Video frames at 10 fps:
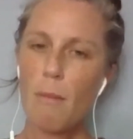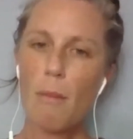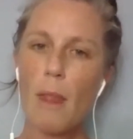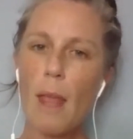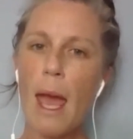
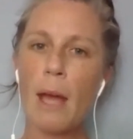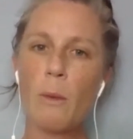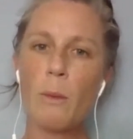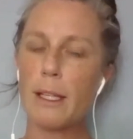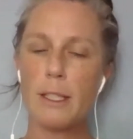and we
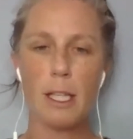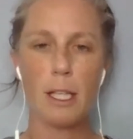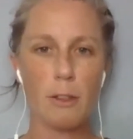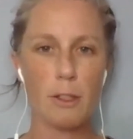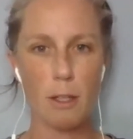continue
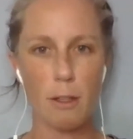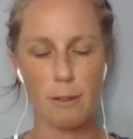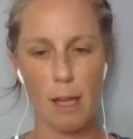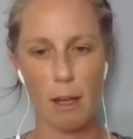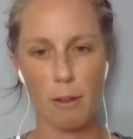to use
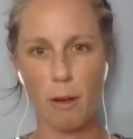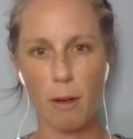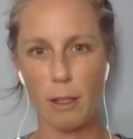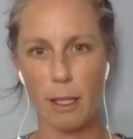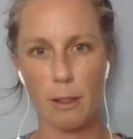that through
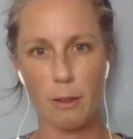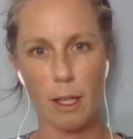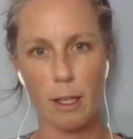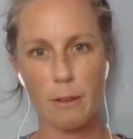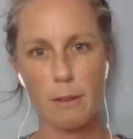online
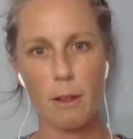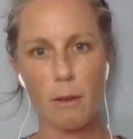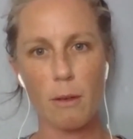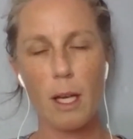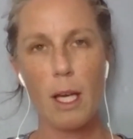learning.
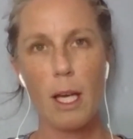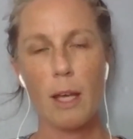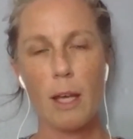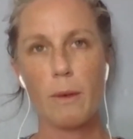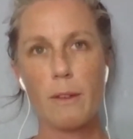So
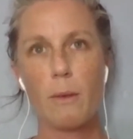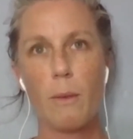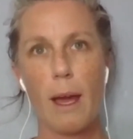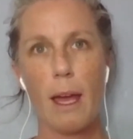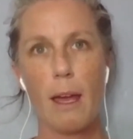it was a
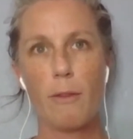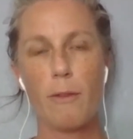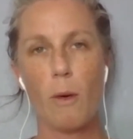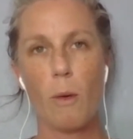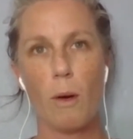way
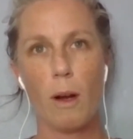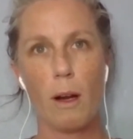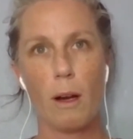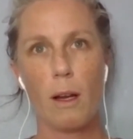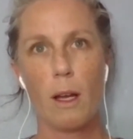
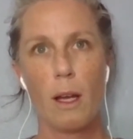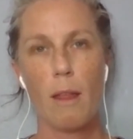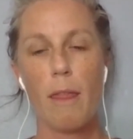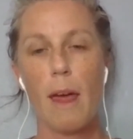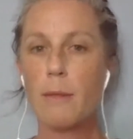for
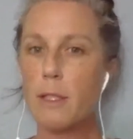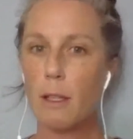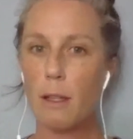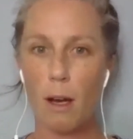them to log